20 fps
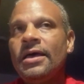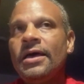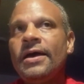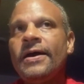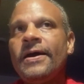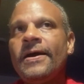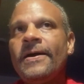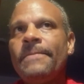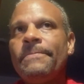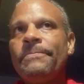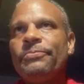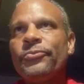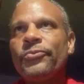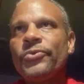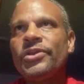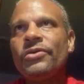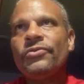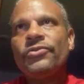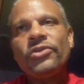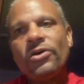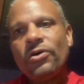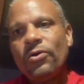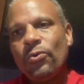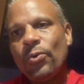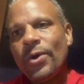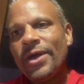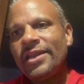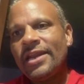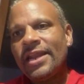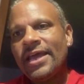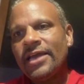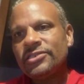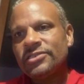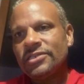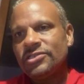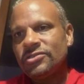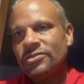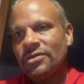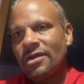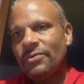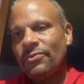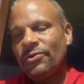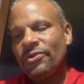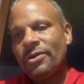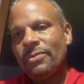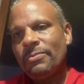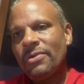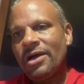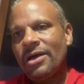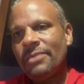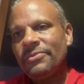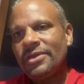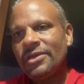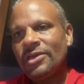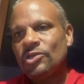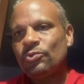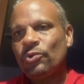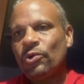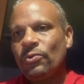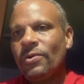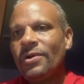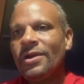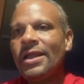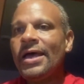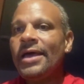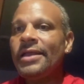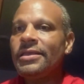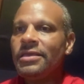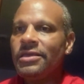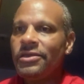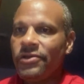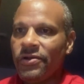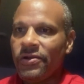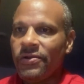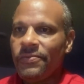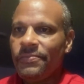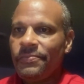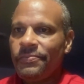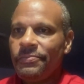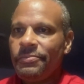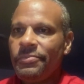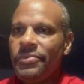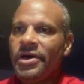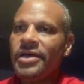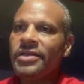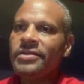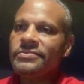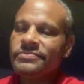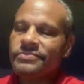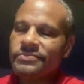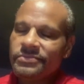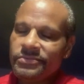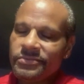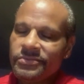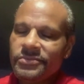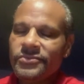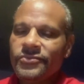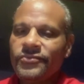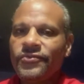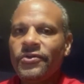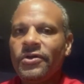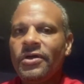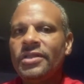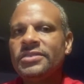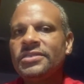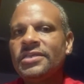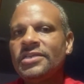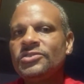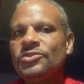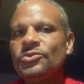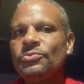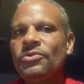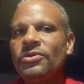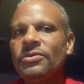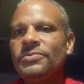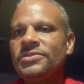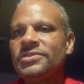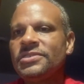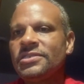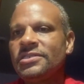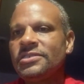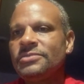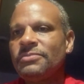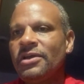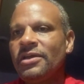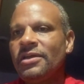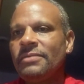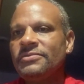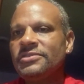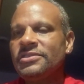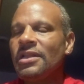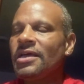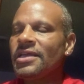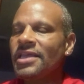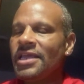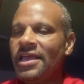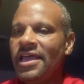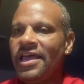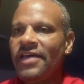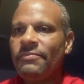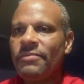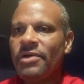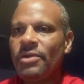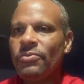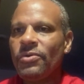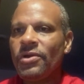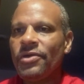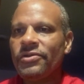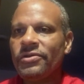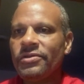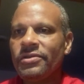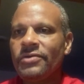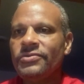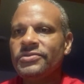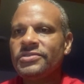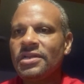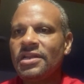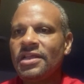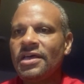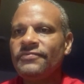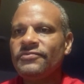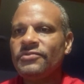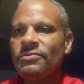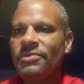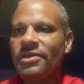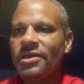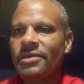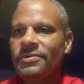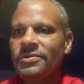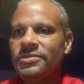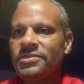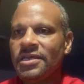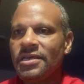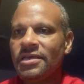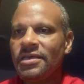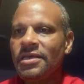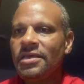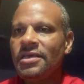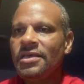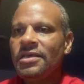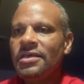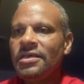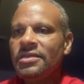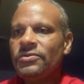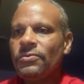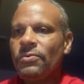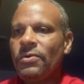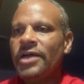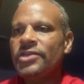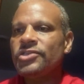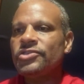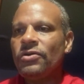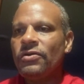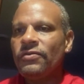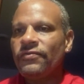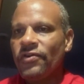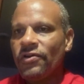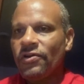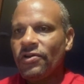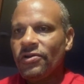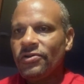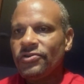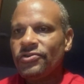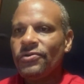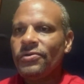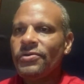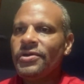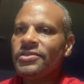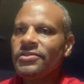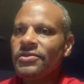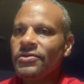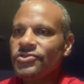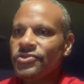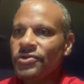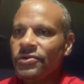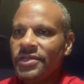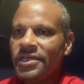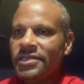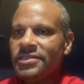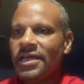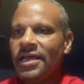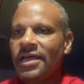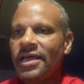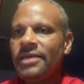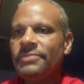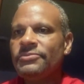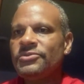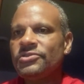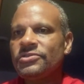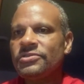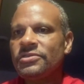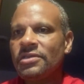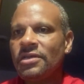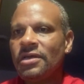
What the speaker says: We don't know when it actually started with our mom because we were not here. But for all intents and purposes, I was lucky to have my brother close enough to be able to watch over her during those early times.